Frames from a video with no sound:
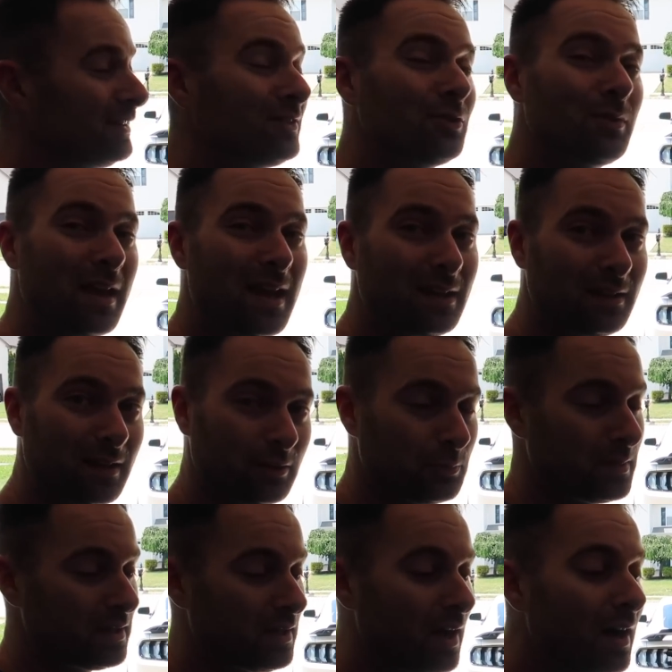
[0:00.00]
Let's do the headlights,
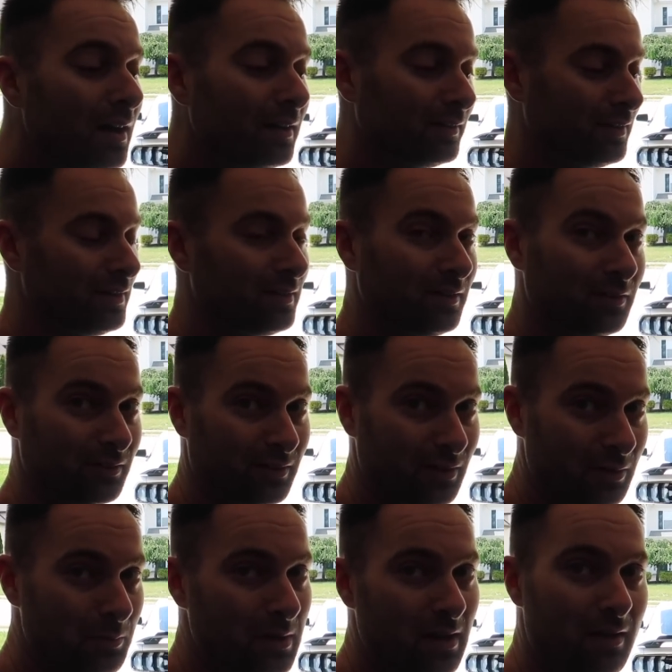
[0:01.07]
because it is
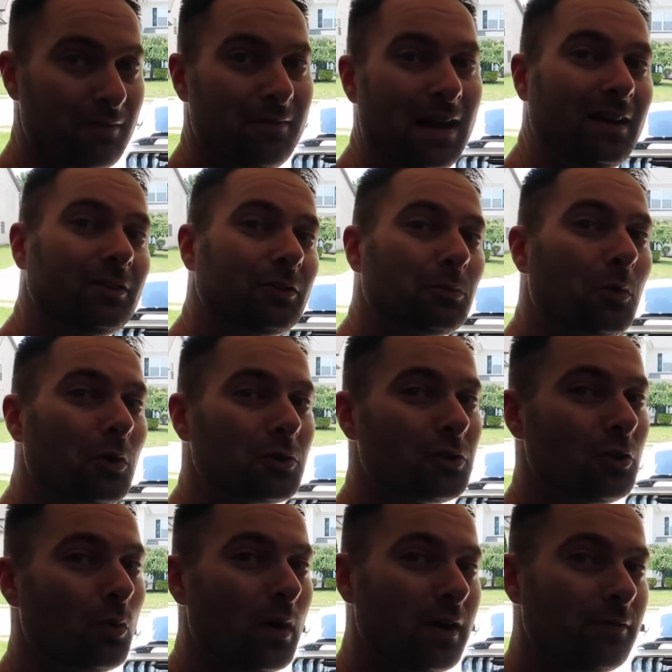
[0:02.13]
gonna be a vast
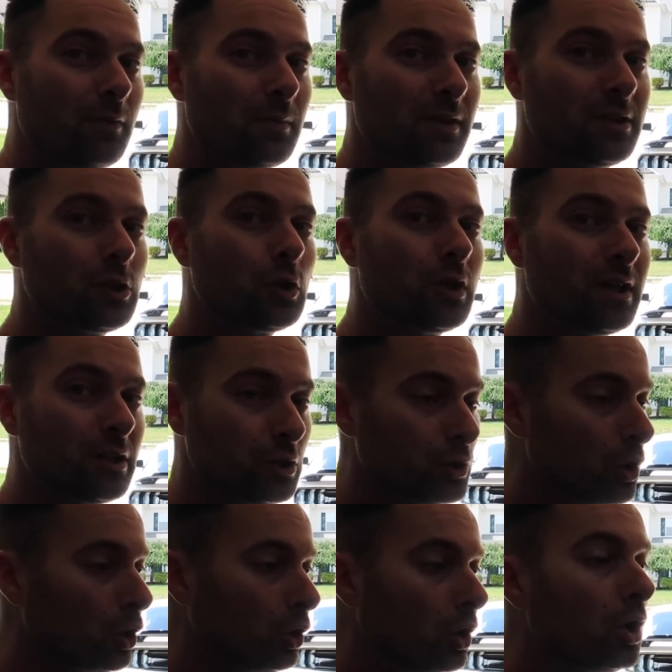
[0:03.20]
departure away from the
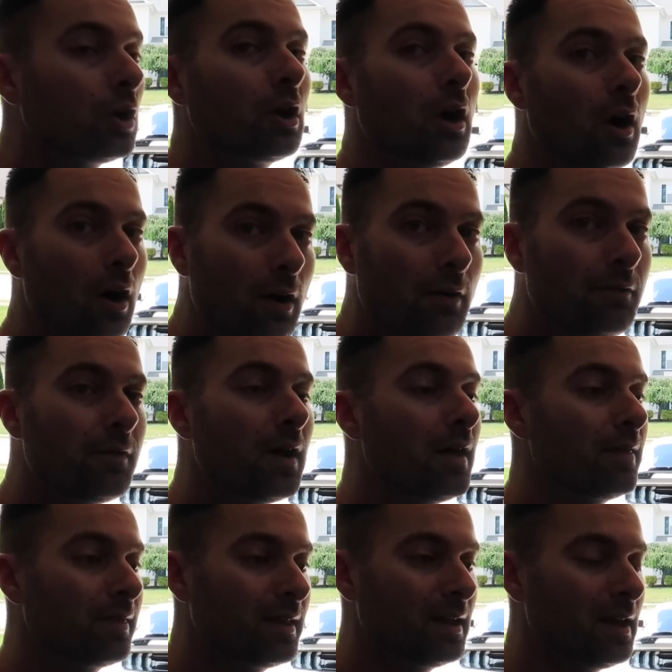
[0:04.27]
traditional look of
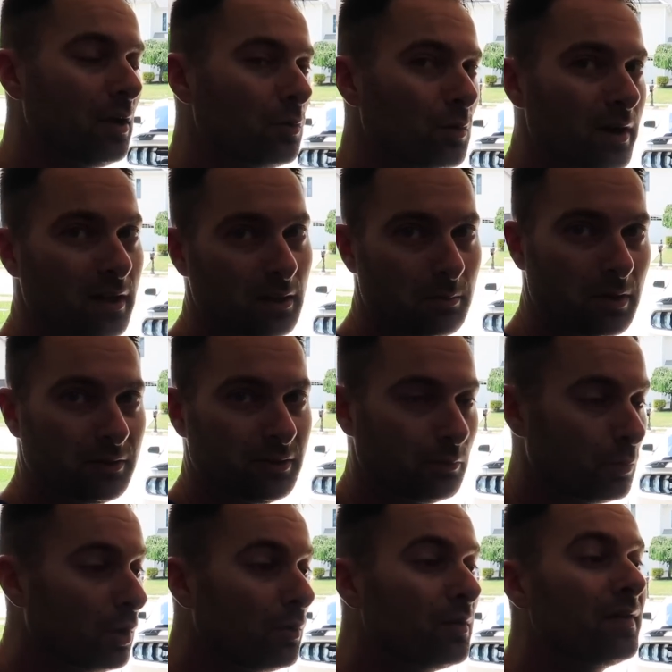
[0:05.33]
the regular
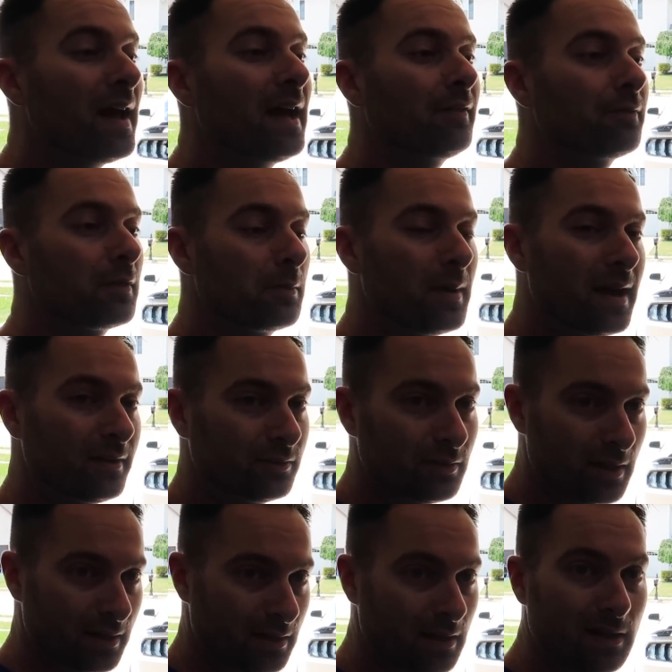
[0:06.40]
Mustang, what we've had for the past
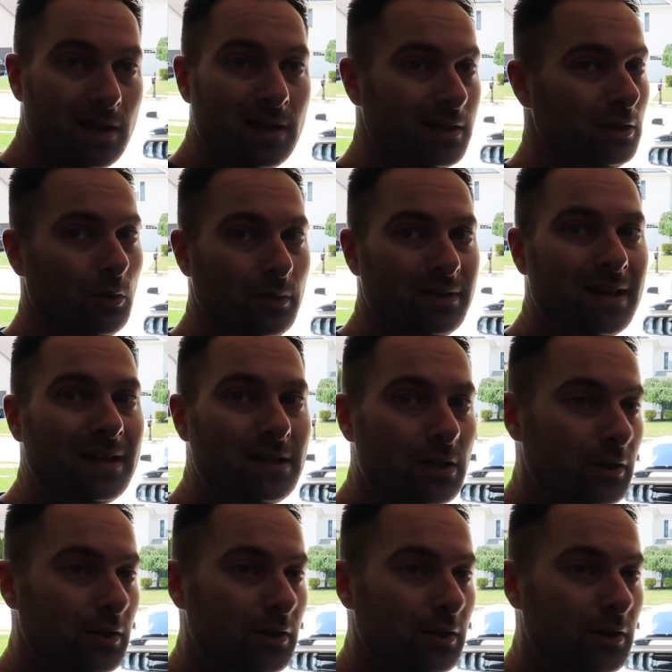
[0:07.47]
like, you know, 10